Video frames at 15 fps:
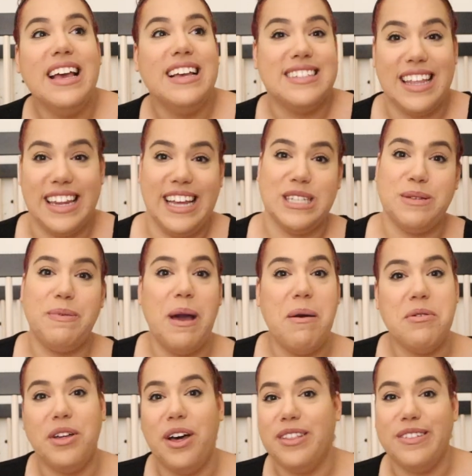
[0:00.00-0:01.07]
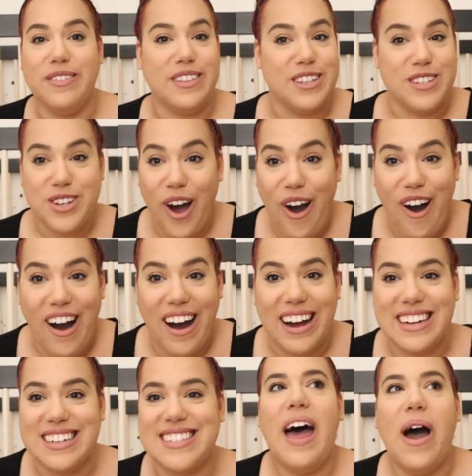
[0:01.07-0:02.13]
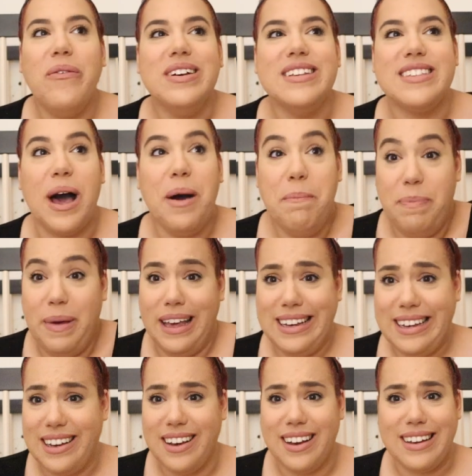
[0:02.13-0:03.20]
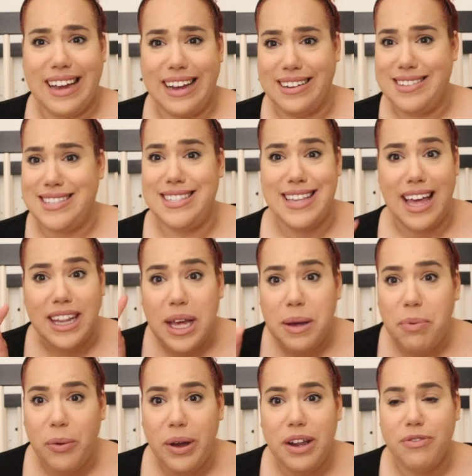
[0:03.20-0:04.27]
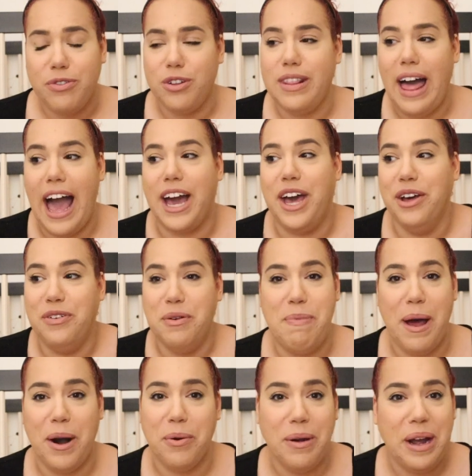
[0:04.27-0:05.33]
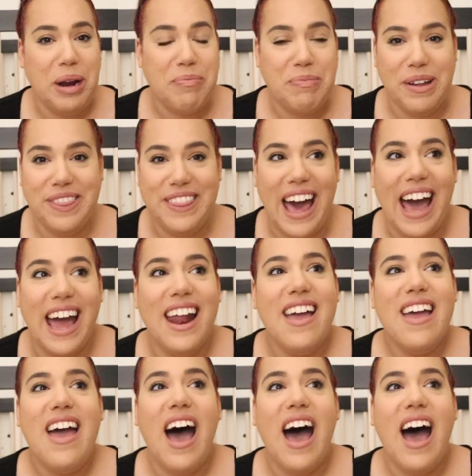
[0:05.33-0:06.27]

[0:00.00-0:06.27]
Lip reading: He's gonna get to play with all of the dogs. That was a big selling point, for lack of a better way to put that,